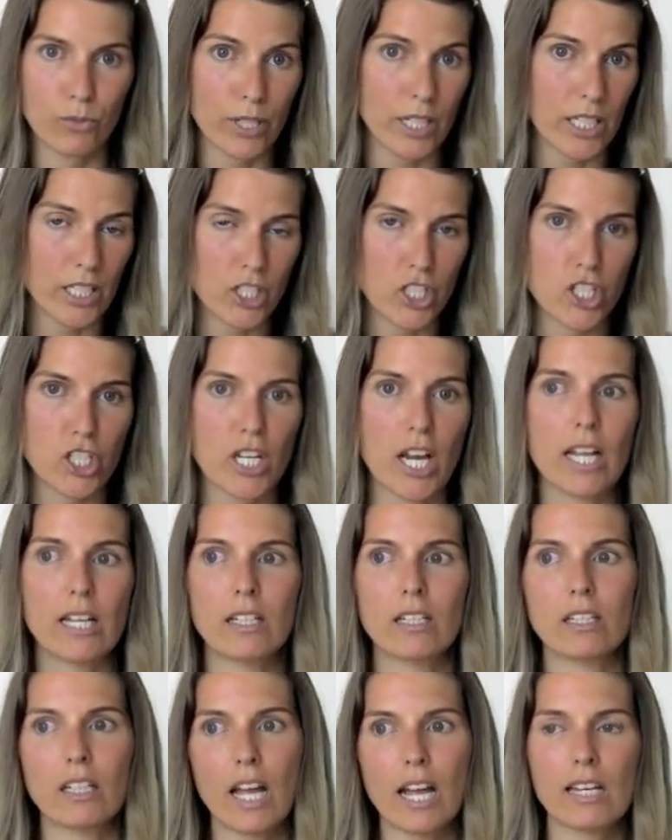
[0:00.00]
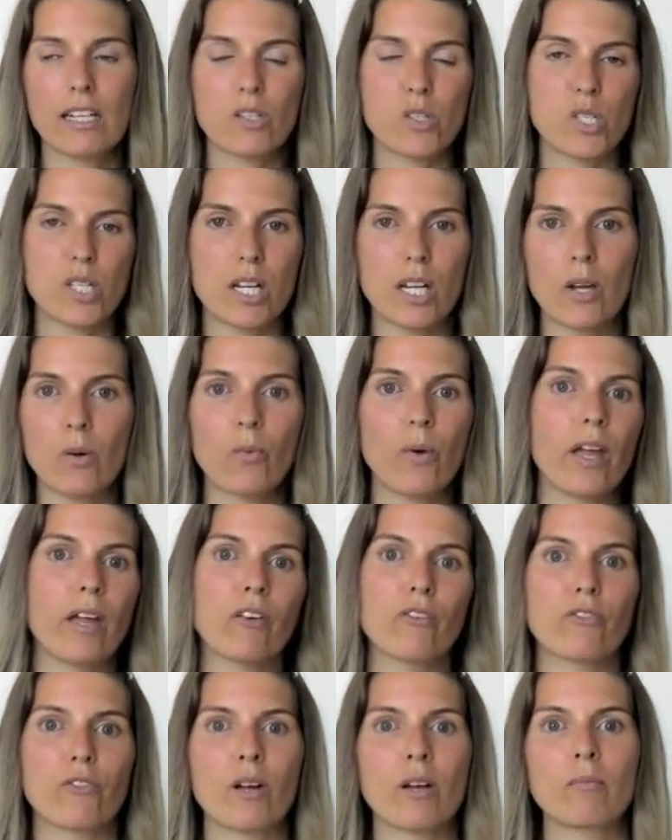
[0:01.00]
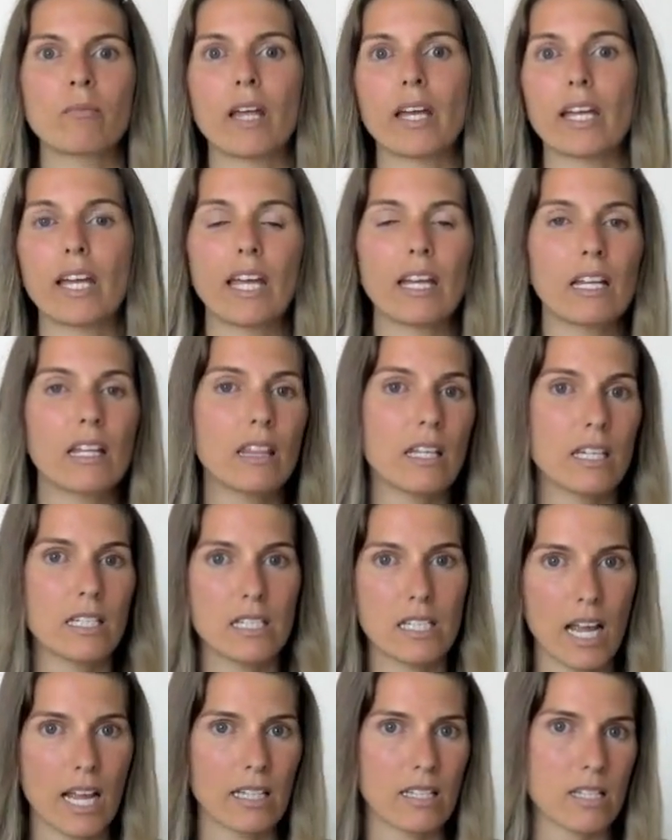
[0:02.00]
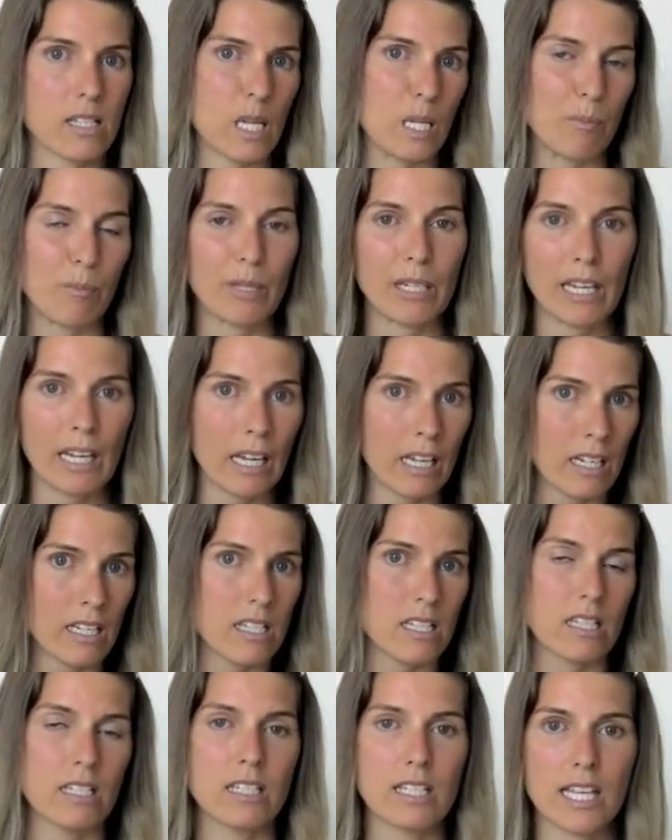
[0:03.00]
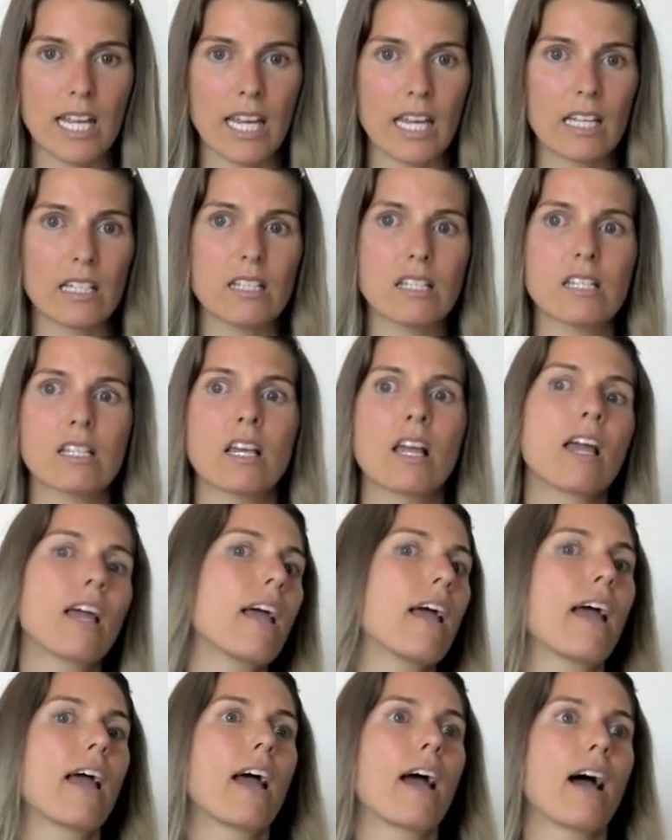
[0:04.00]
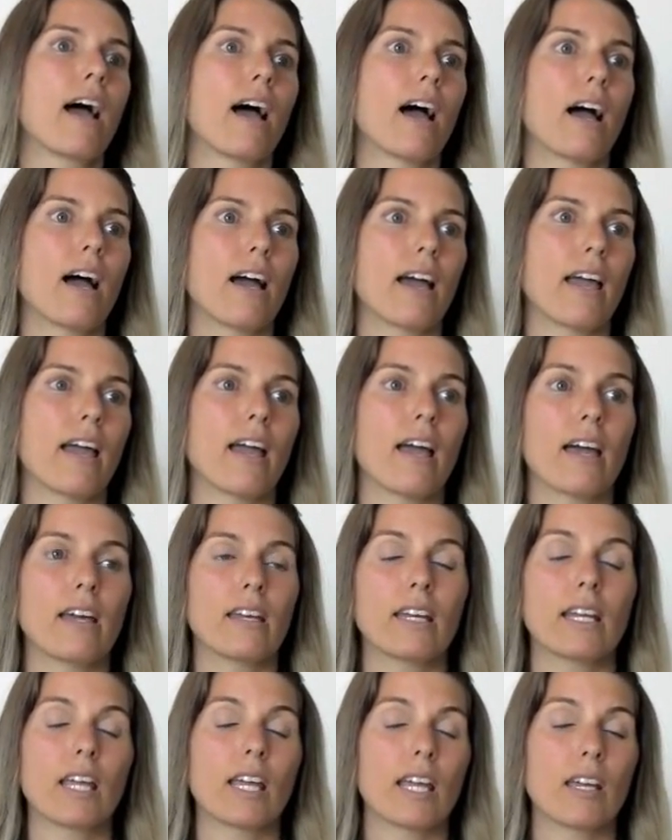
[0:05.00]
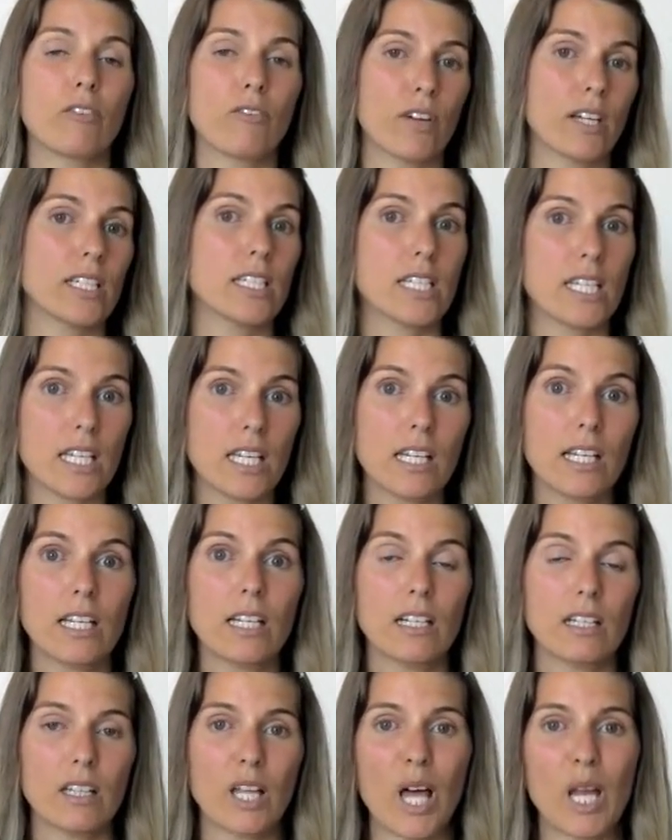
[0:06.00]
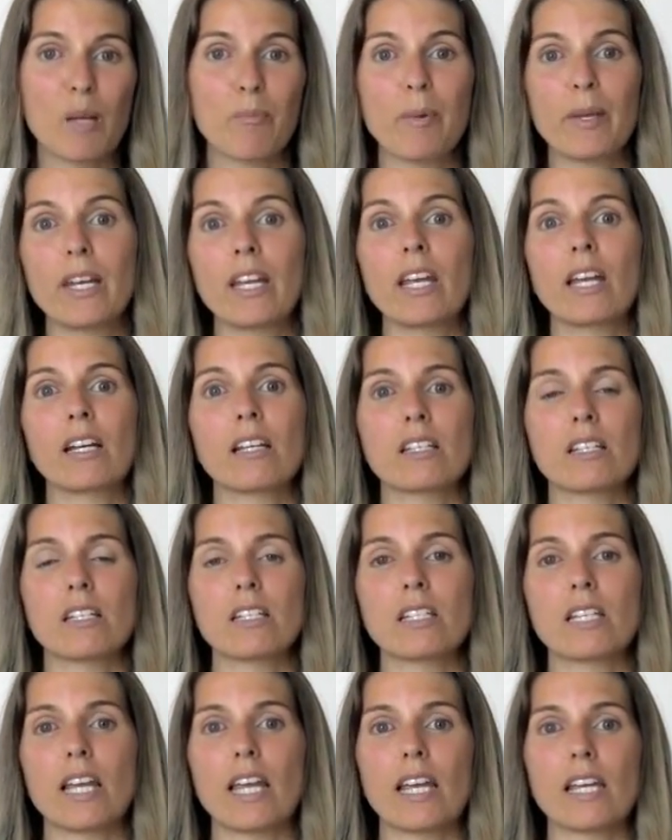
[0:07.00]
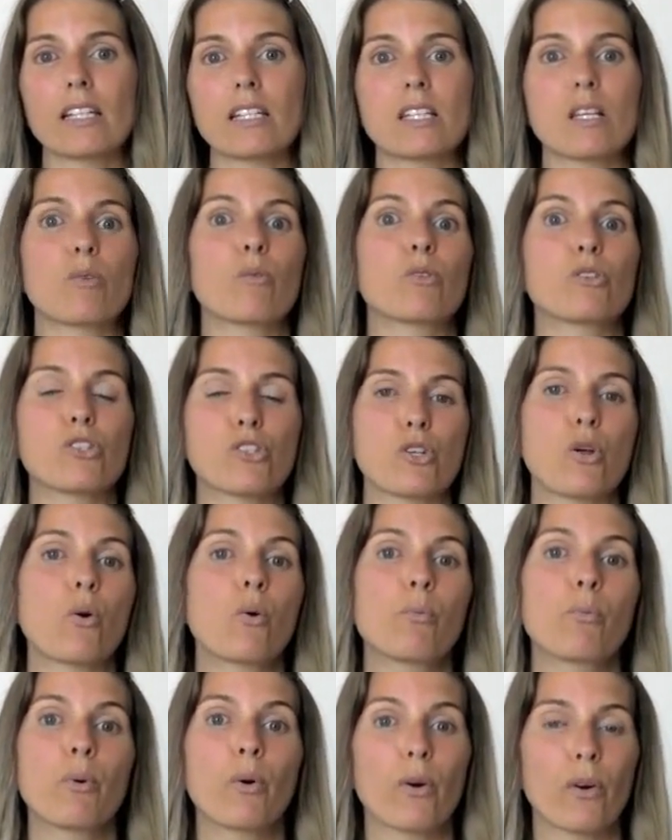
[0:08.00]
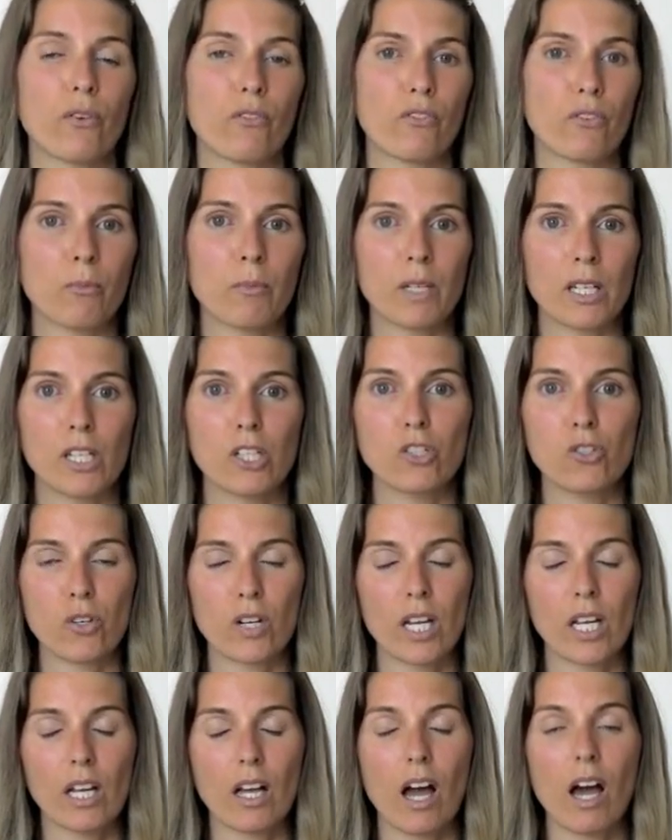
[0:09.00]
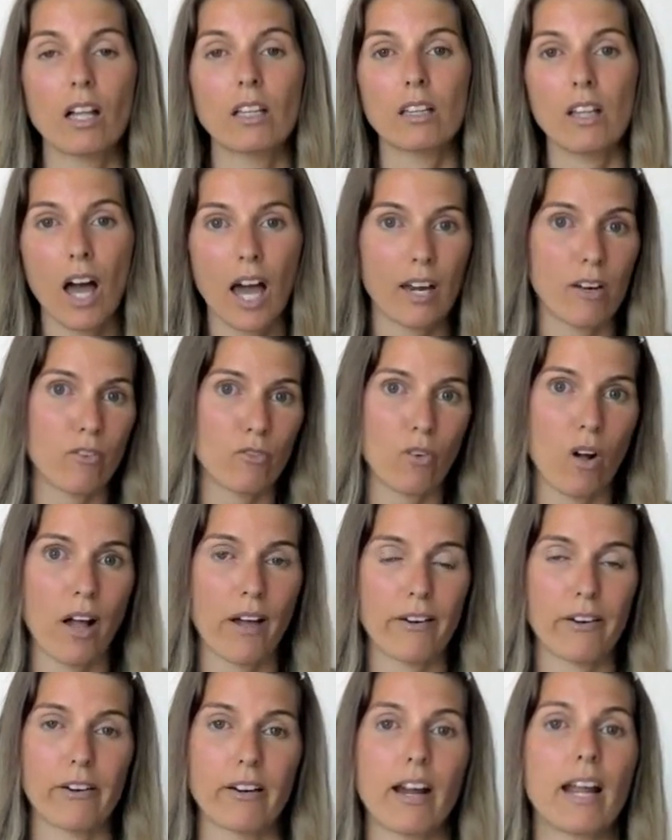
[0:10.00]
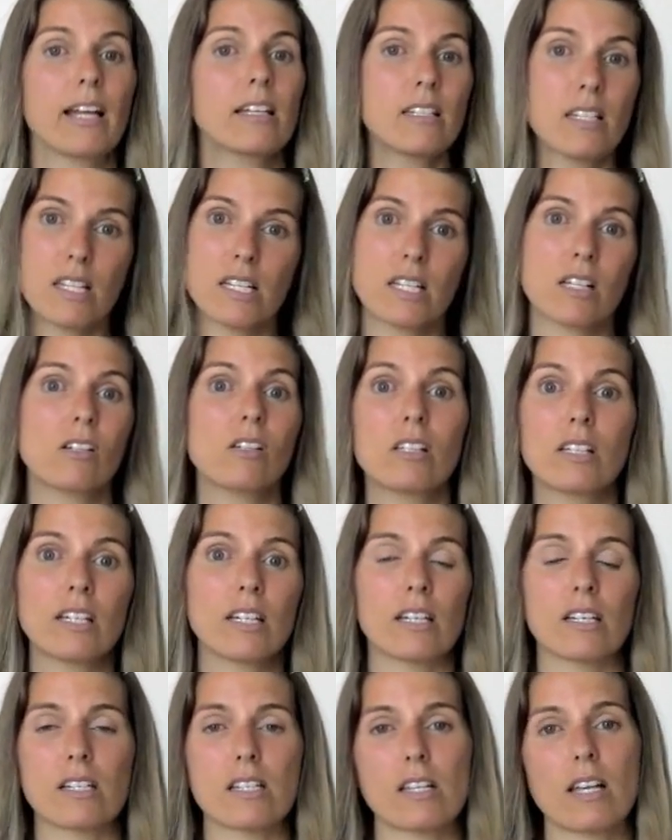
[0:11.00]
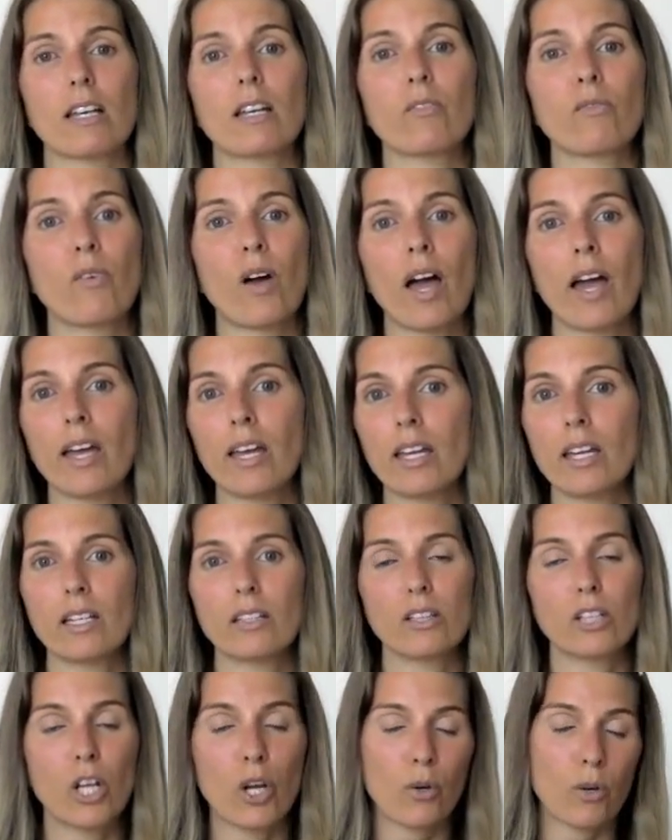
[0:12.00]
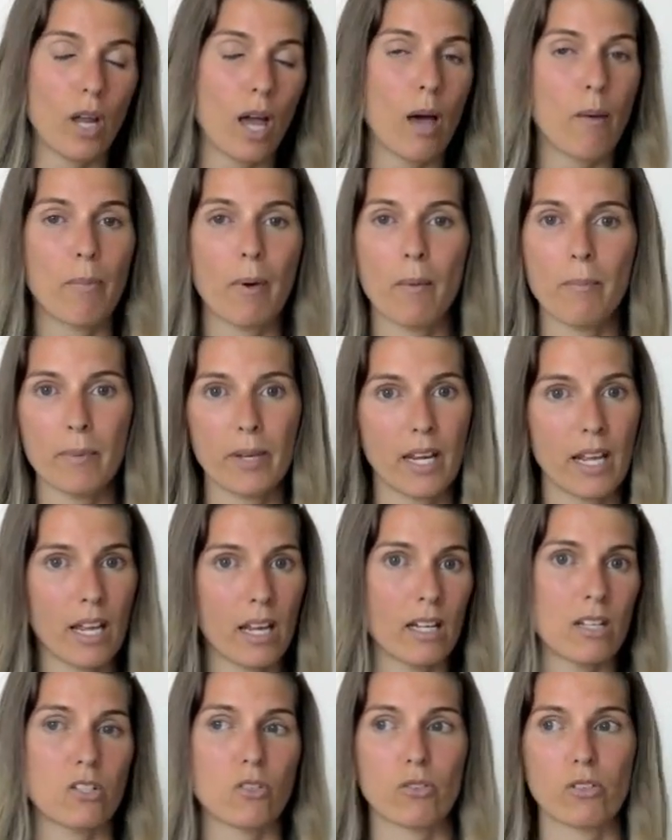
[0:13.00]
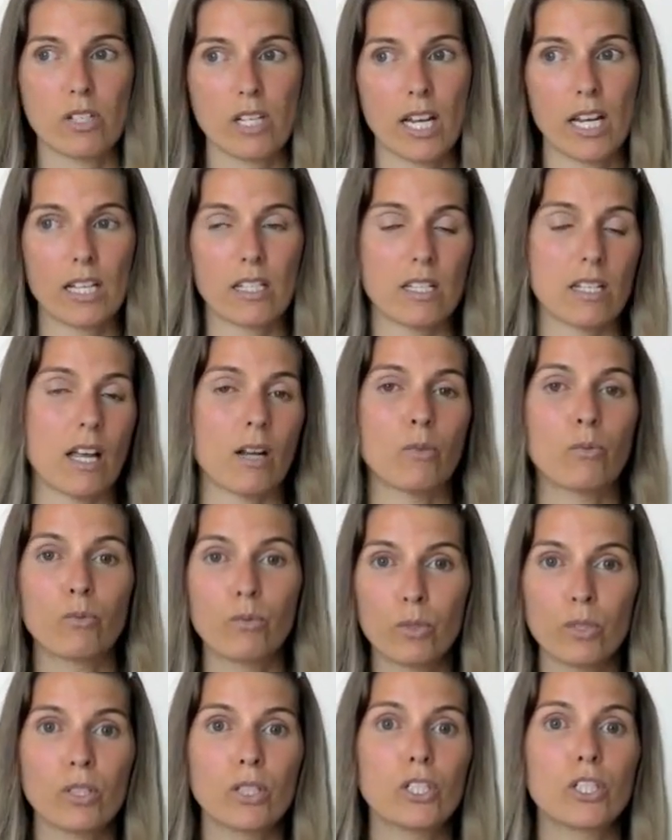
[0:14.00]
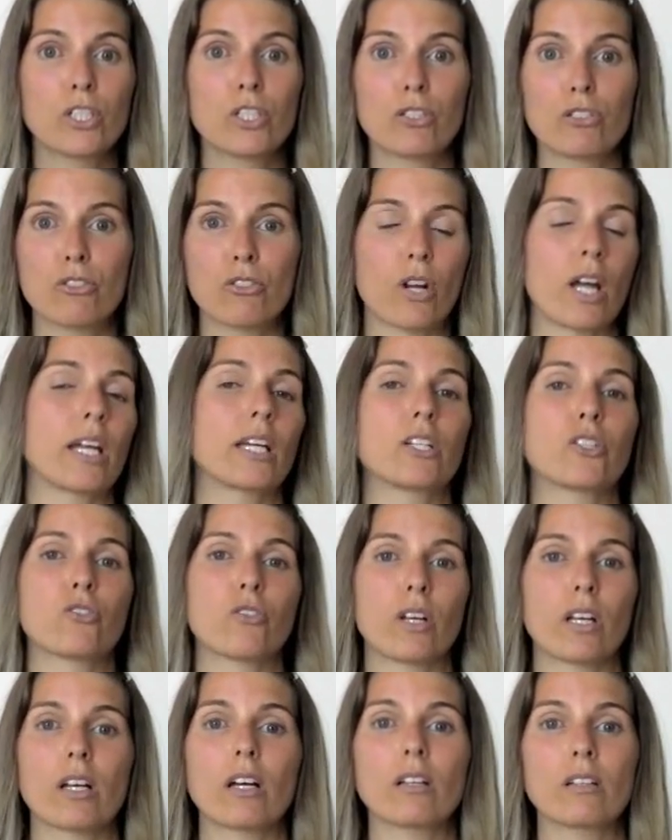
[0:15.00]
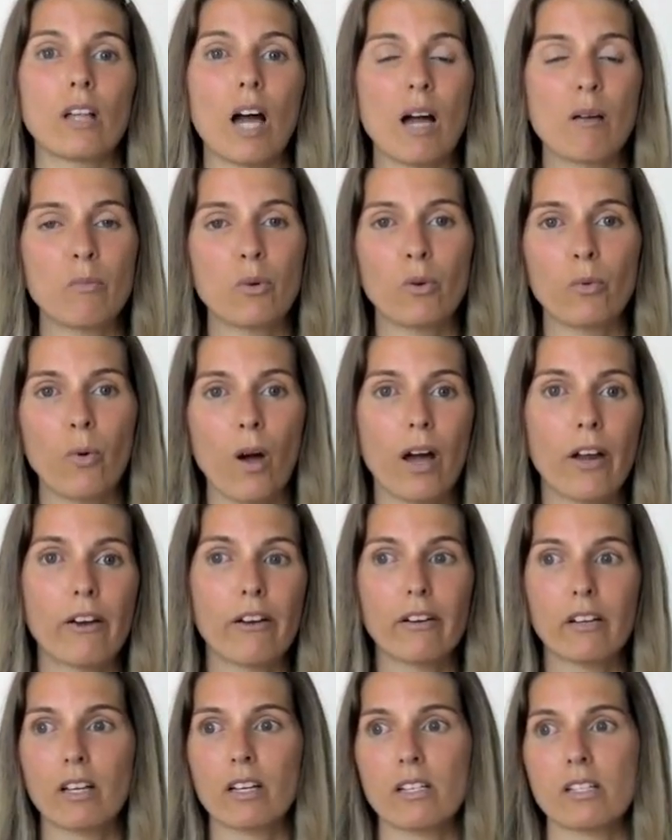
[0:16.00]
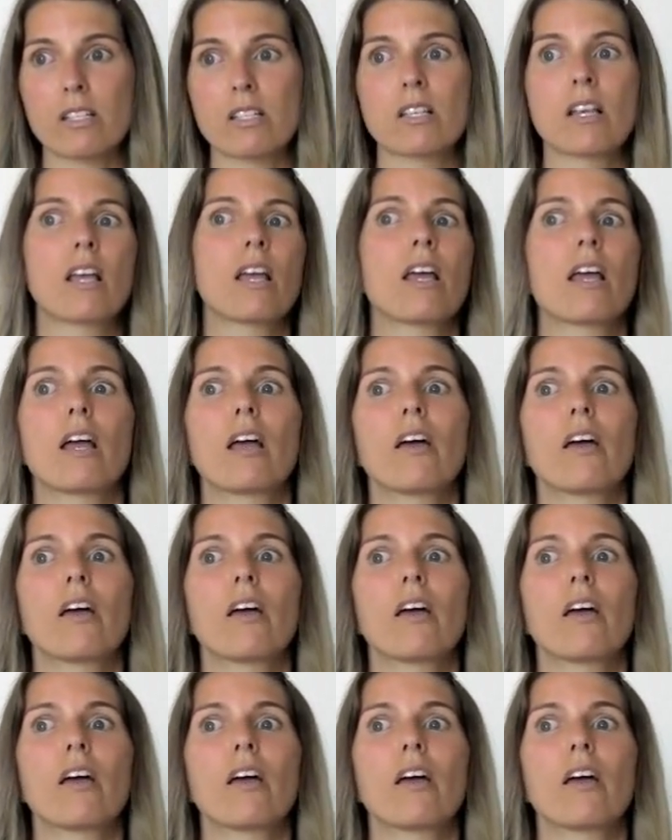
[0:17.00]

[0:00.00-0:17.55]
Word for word: rich, and kind of stay away from like anything dense like bananas and dates. And if I did eat a lot of bananas and dates, it was so important for me to drink a lot of water, and still is. Like if I load up on bananas or dates, I really do try to drink a lot more water because